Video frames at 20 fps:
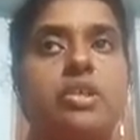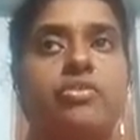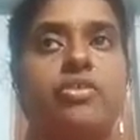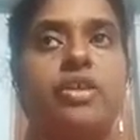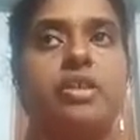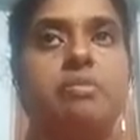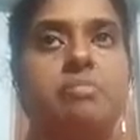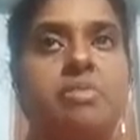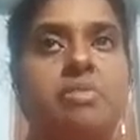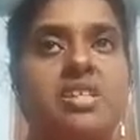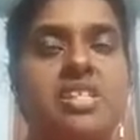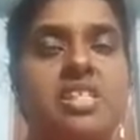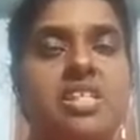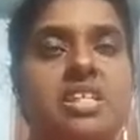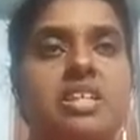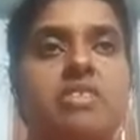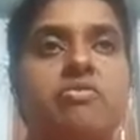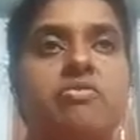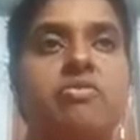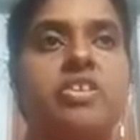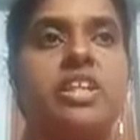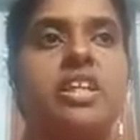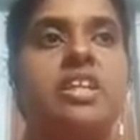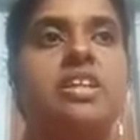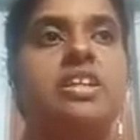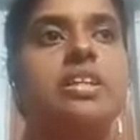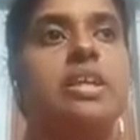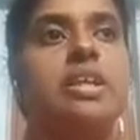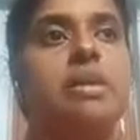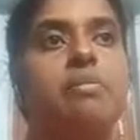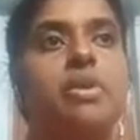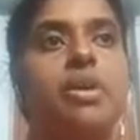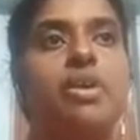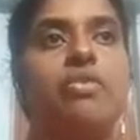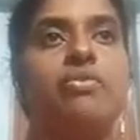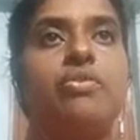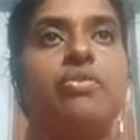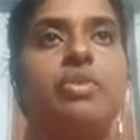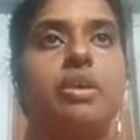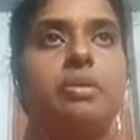Different means with the number
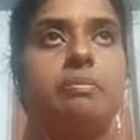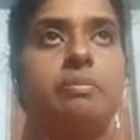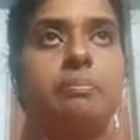of